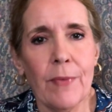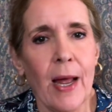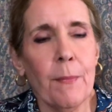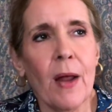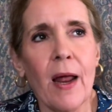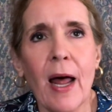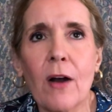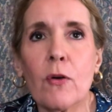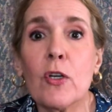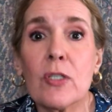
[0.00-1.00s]
I'm not, I
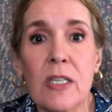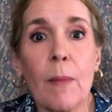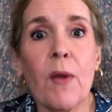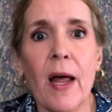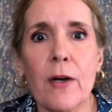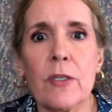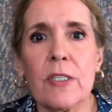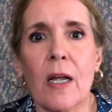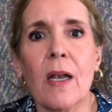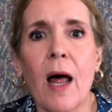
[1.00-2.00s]
don't use lip liners
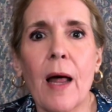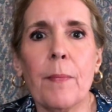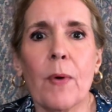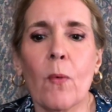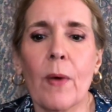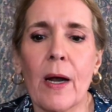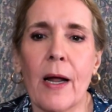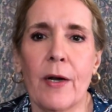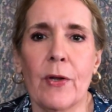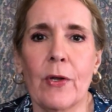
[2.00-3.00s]
a lot, but when I
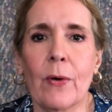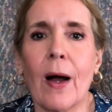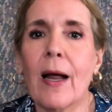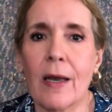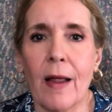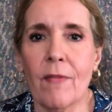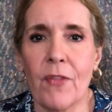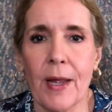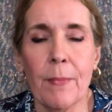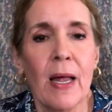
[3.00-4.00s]
do, I love
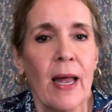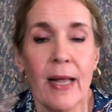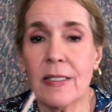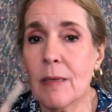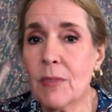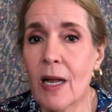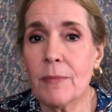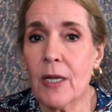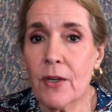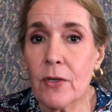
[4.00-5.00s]
them. And sometimes
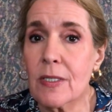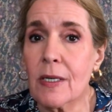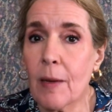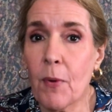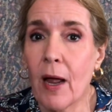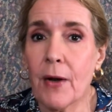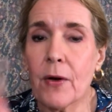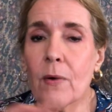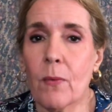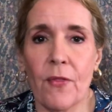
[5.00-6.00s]
I'll use a lip
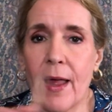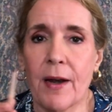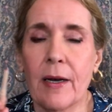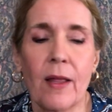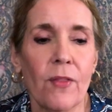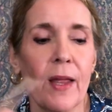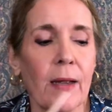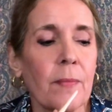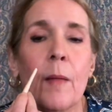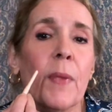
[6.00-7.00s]
liner without
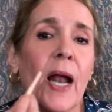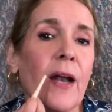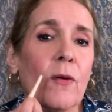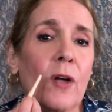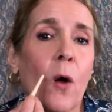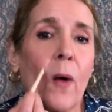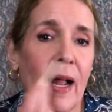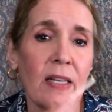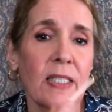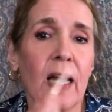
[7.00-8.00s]
anything, but I don't go
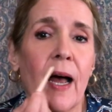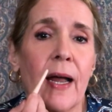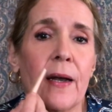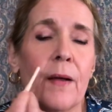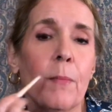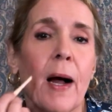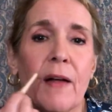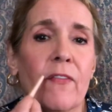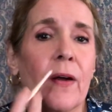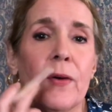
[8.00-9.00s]
outside
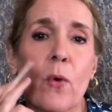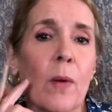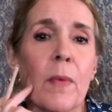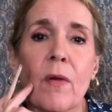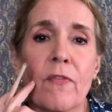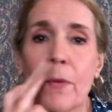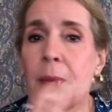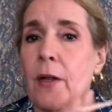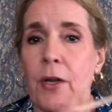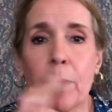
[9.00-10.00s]
my normal
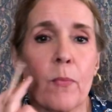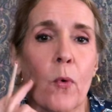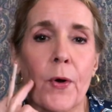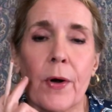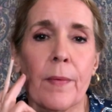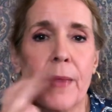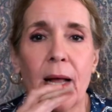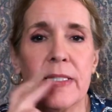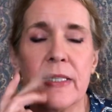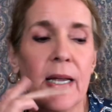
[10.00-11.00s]
vermilion border. I
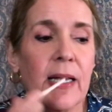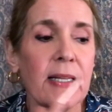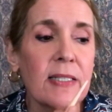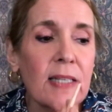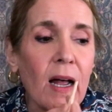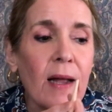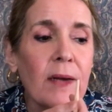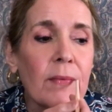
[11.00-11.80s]
stay inside.